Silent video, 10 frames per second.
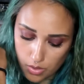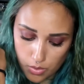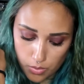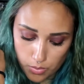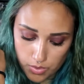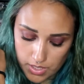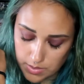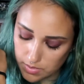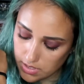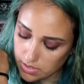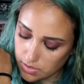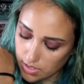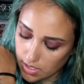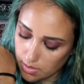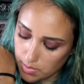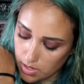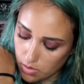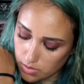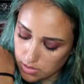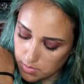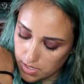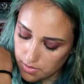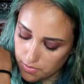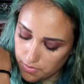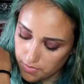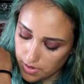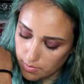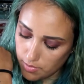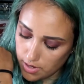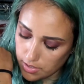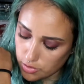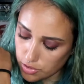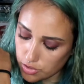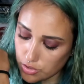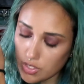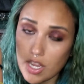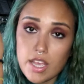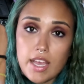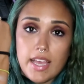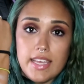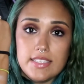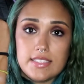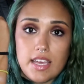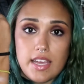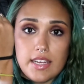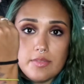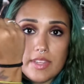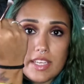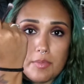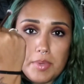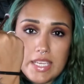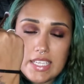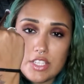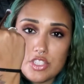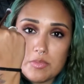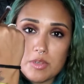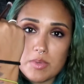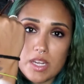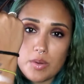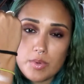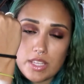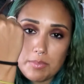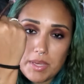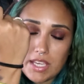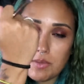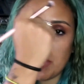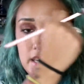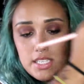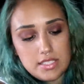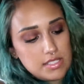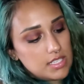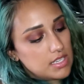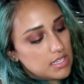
Ooh, this one is like my ultimate favorite. Just, it's kind of like a pinky shimmer, but not really pink, but it's